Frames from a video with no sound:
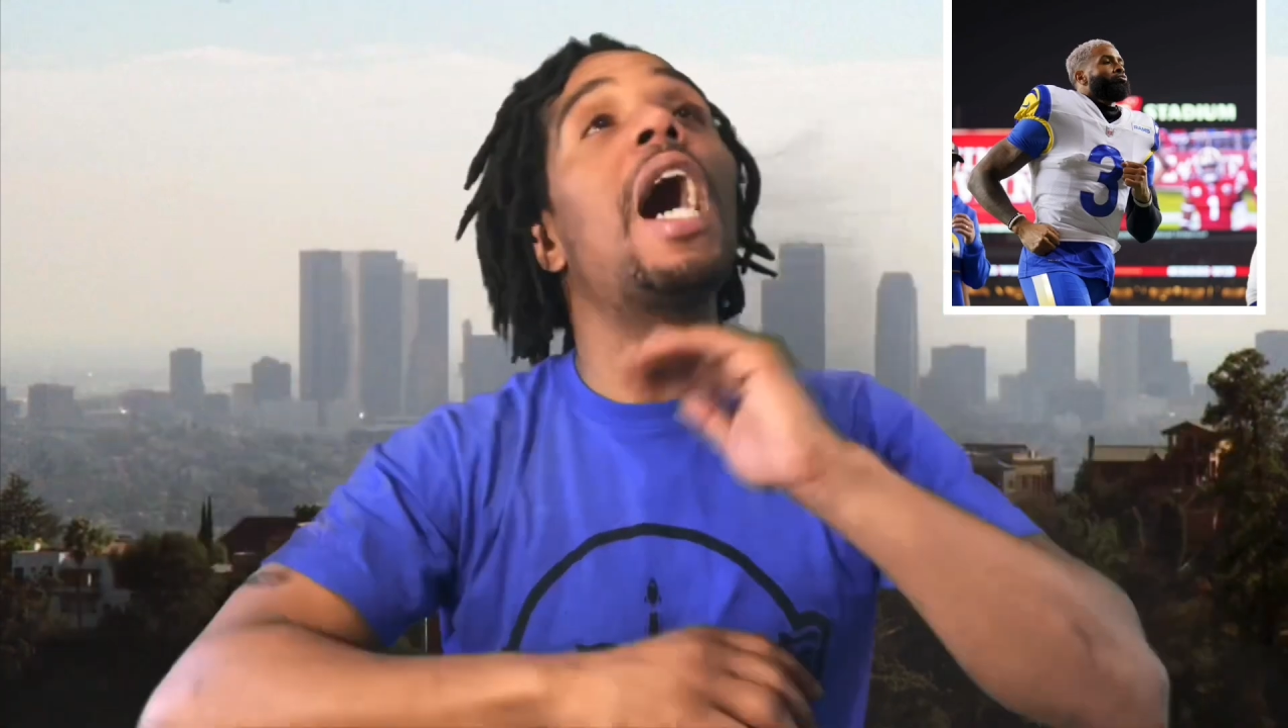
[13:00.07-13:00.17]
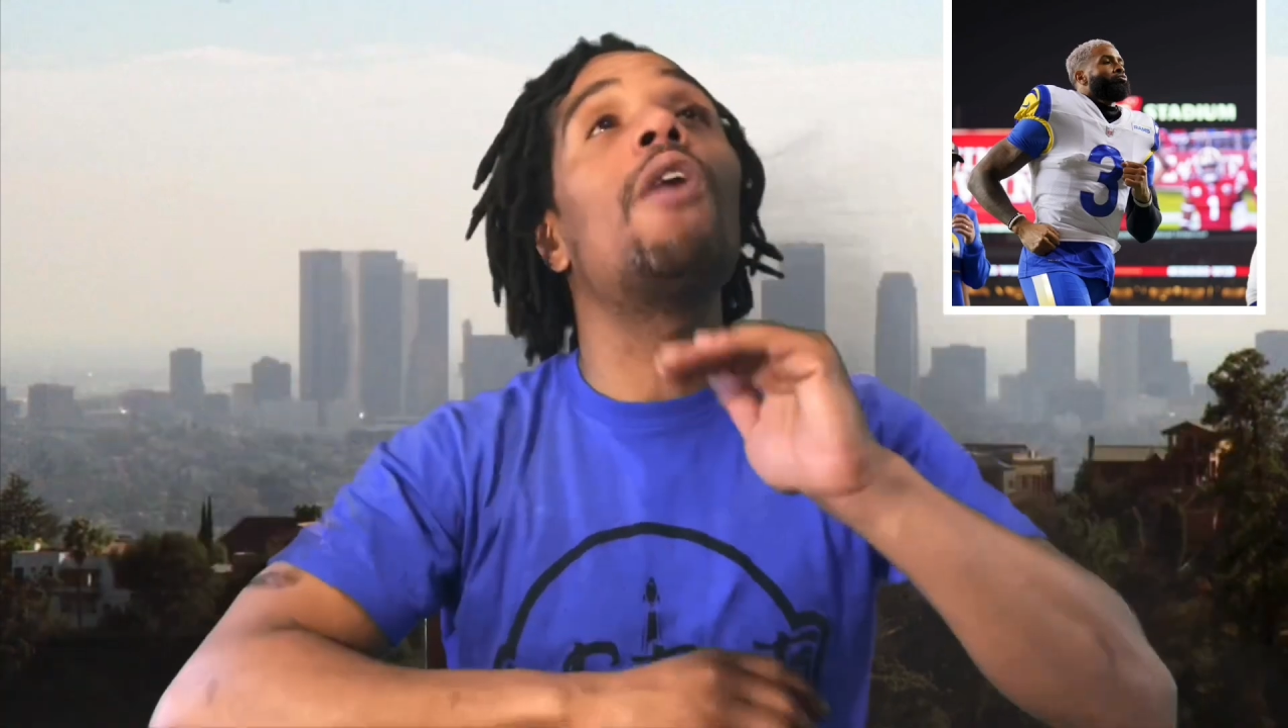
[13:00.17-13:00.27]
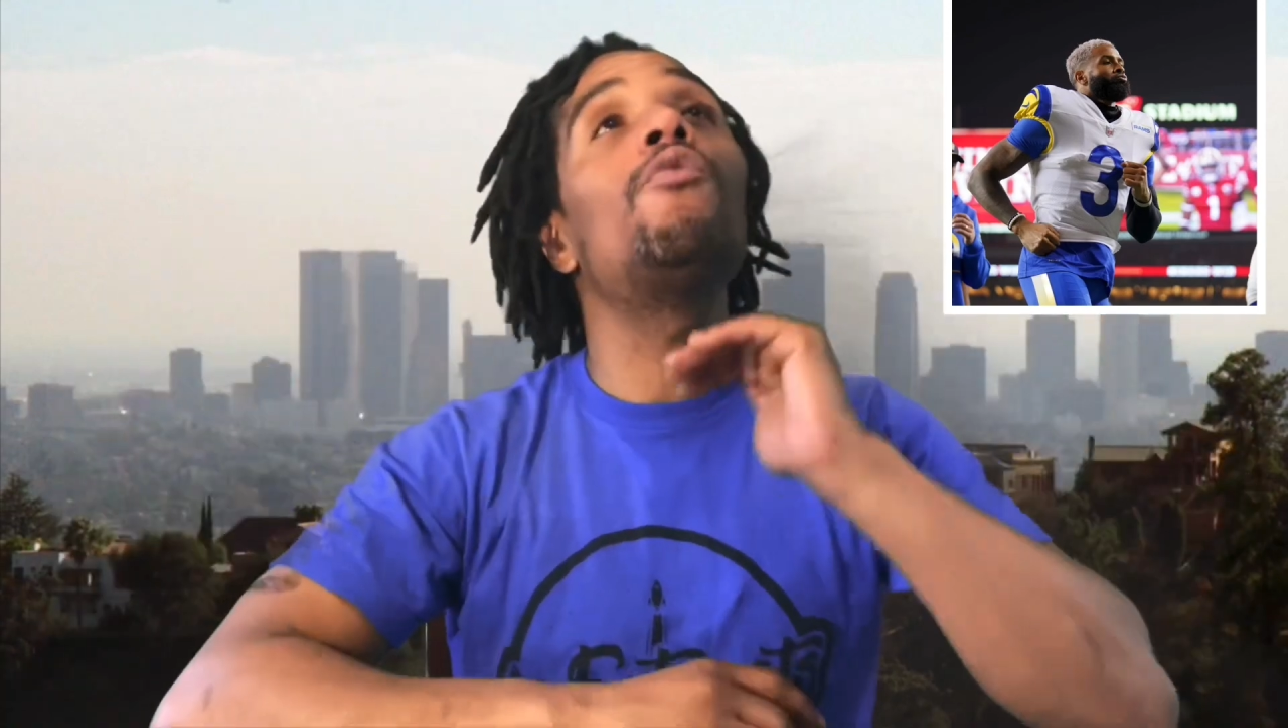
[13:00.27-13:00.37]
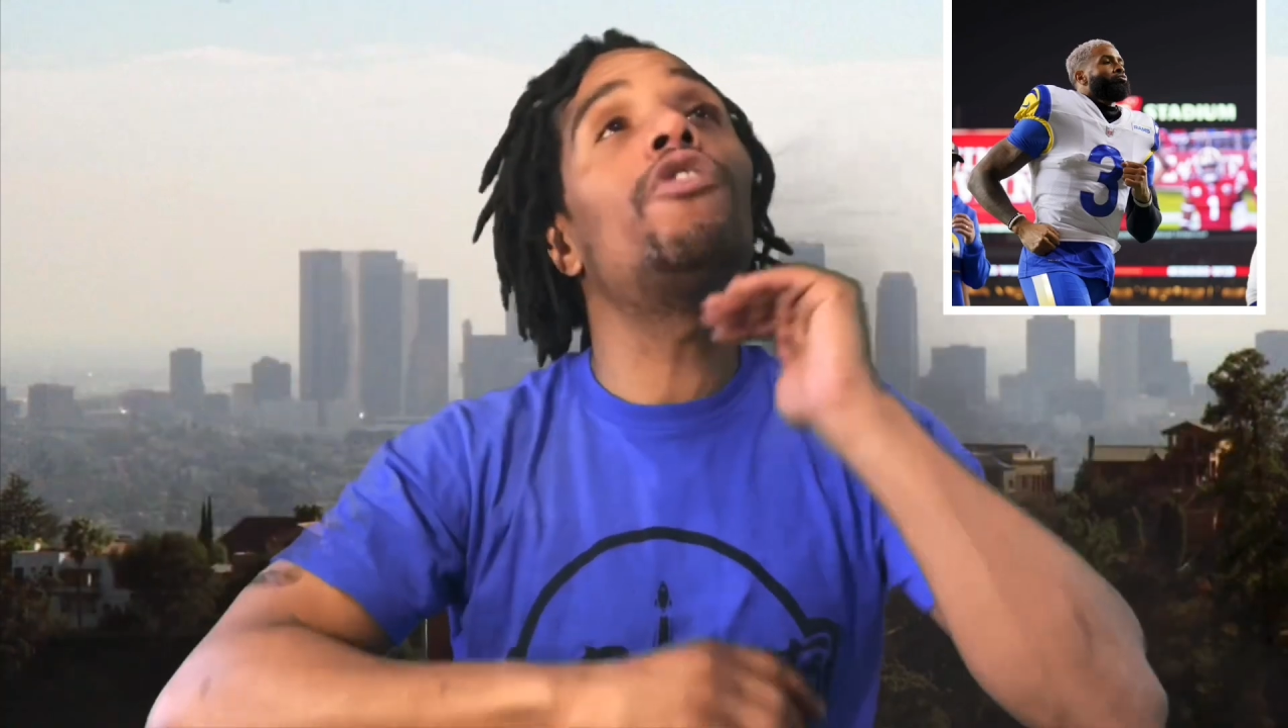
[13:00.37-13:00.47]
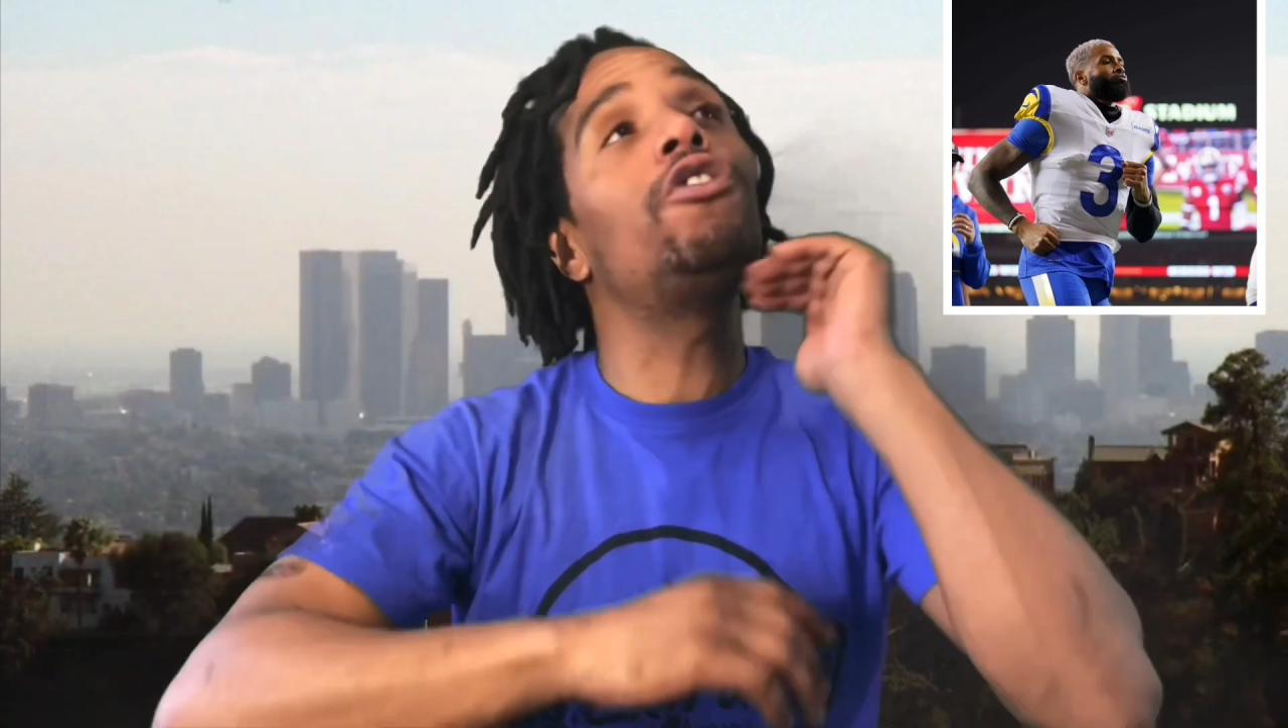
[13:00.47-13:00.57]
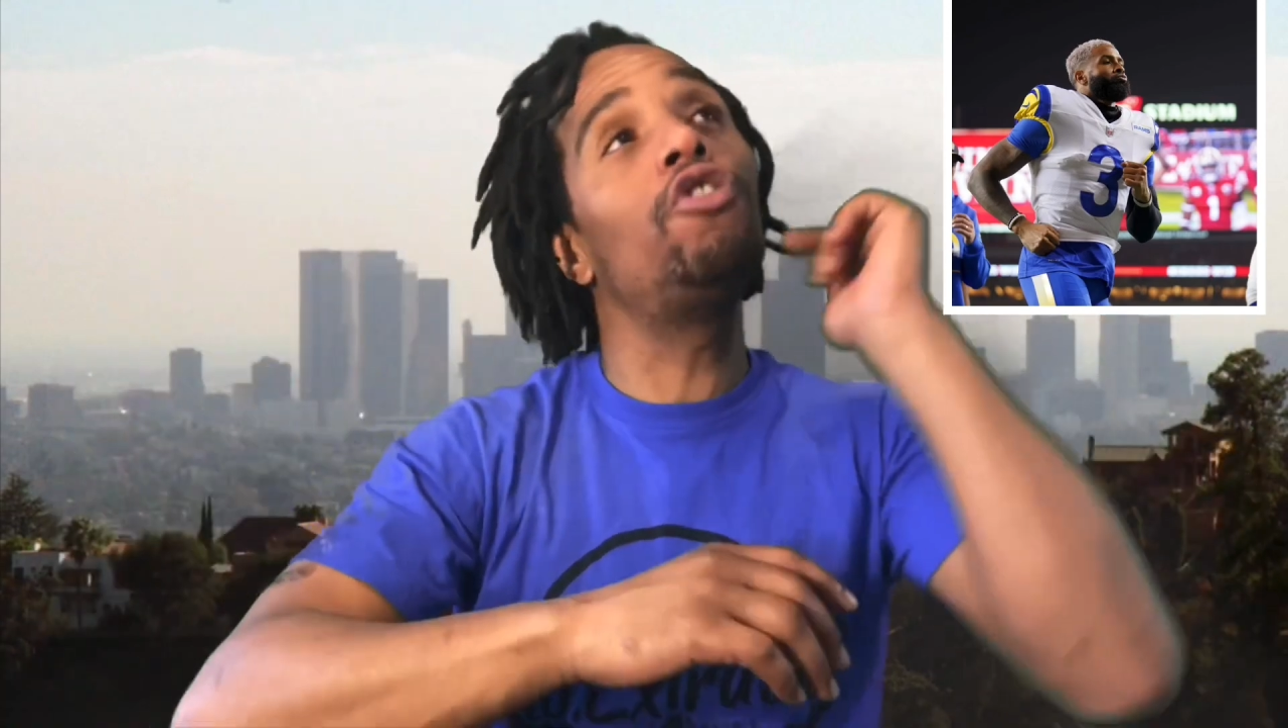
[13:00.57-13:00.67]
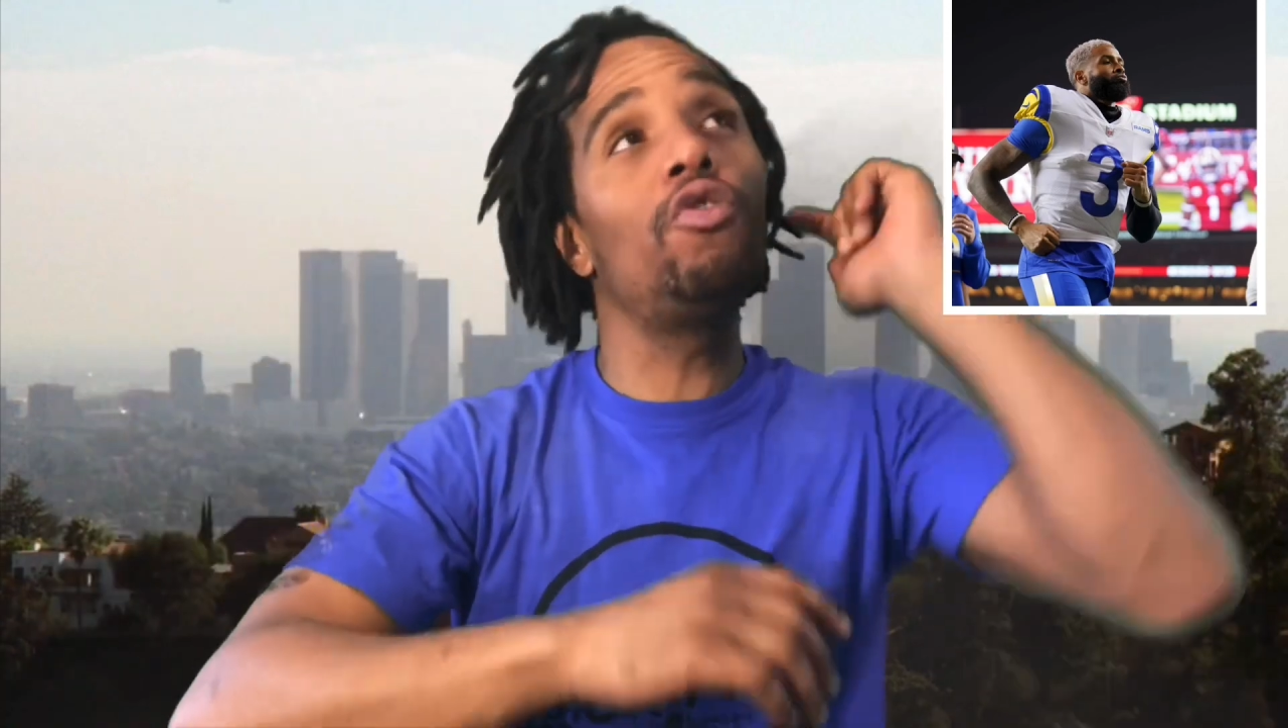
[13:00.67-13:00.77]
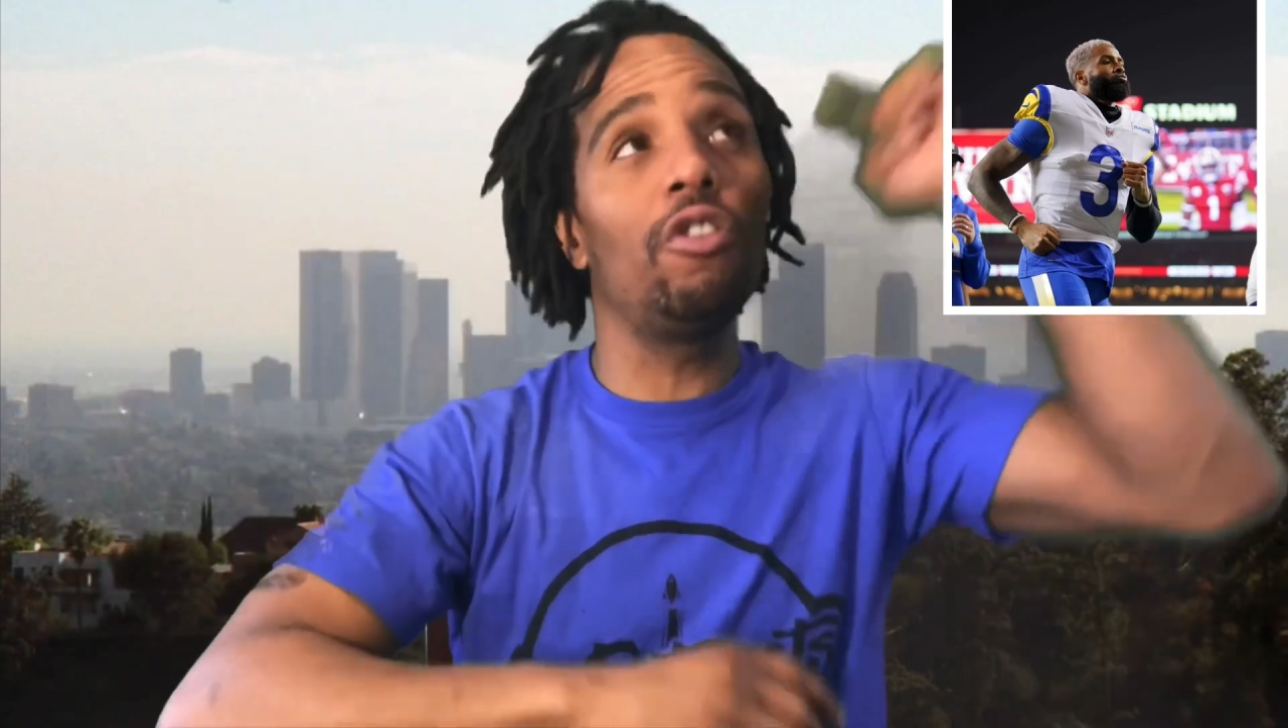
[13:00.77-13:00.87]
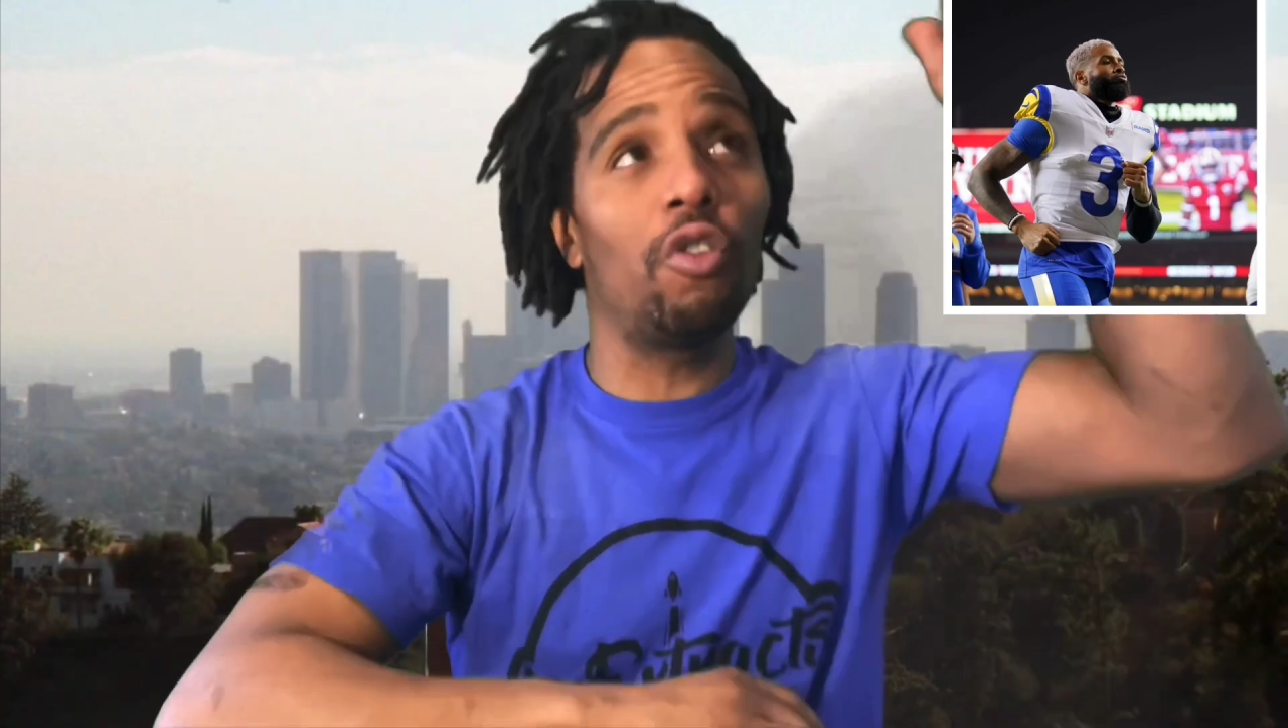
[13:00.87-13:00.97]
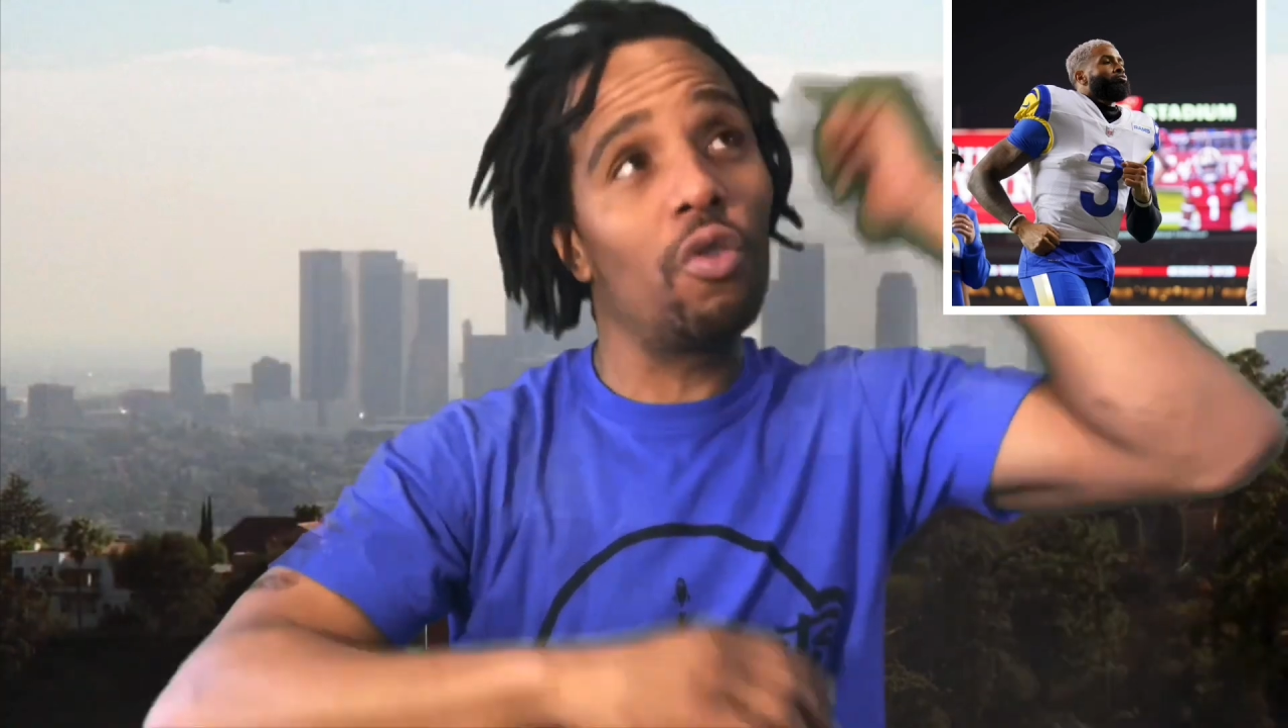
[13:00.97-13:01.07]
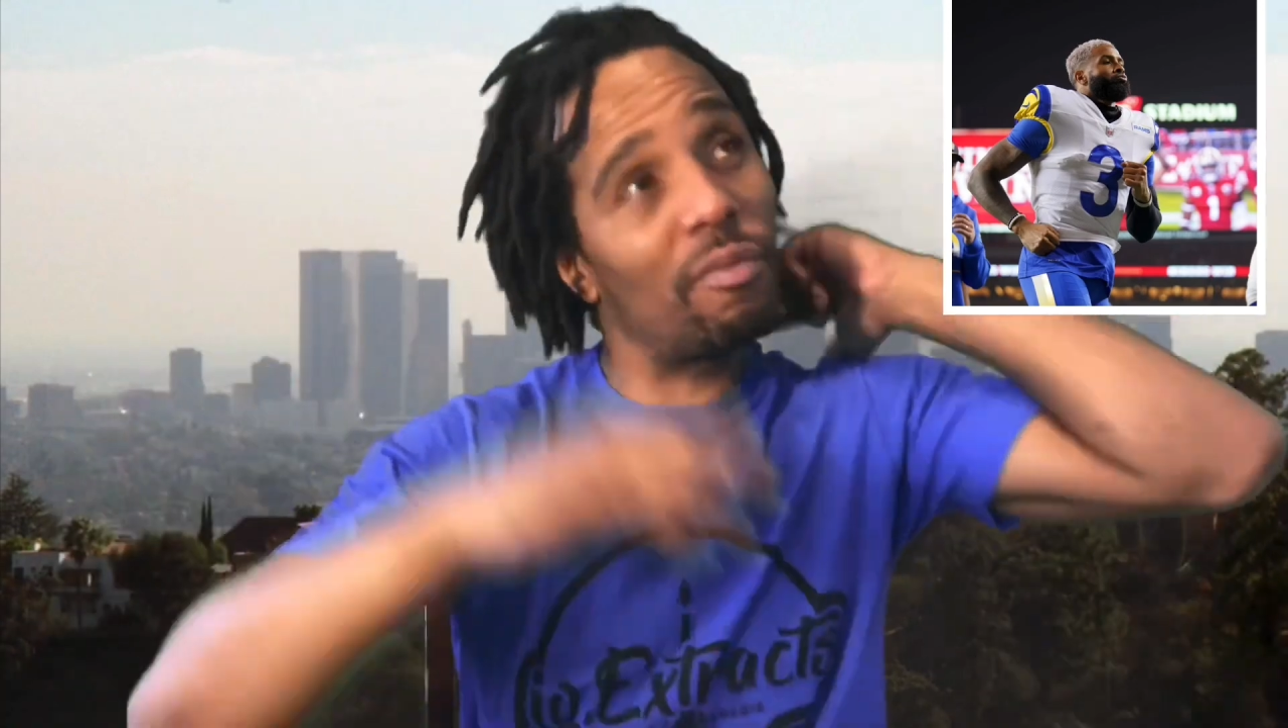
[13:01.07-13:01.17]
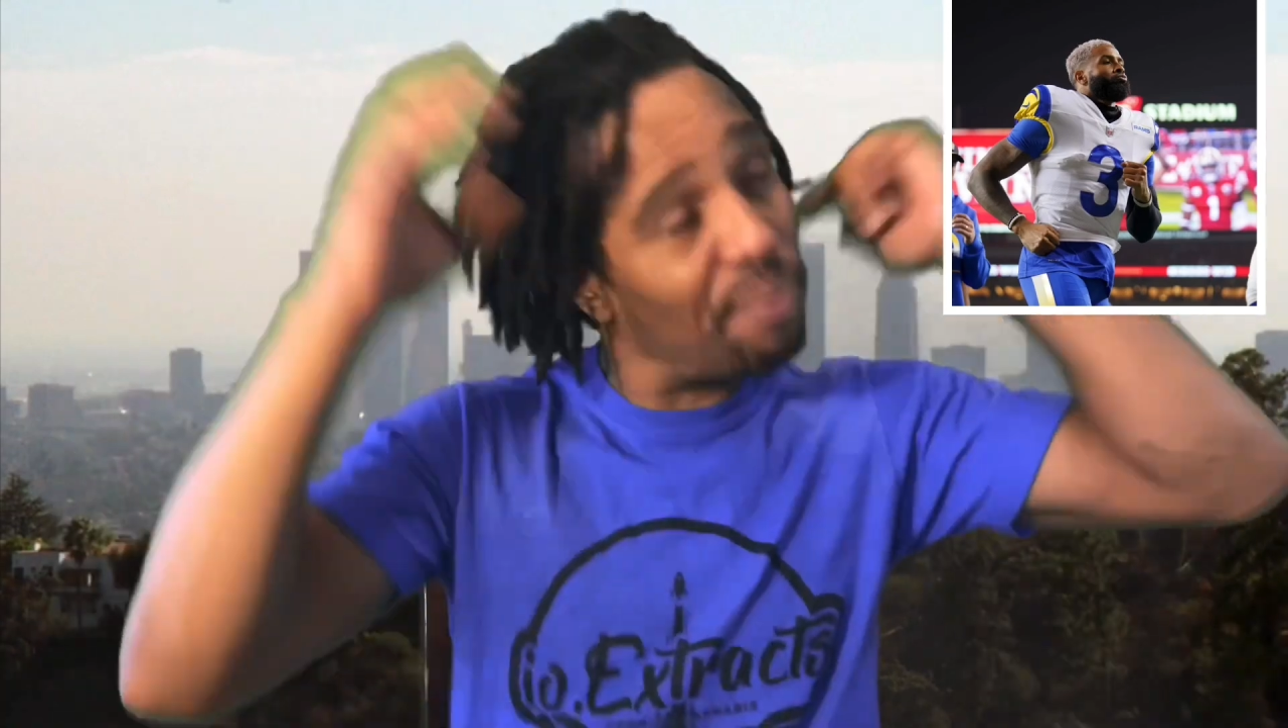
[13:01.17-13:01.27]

I want it unicorn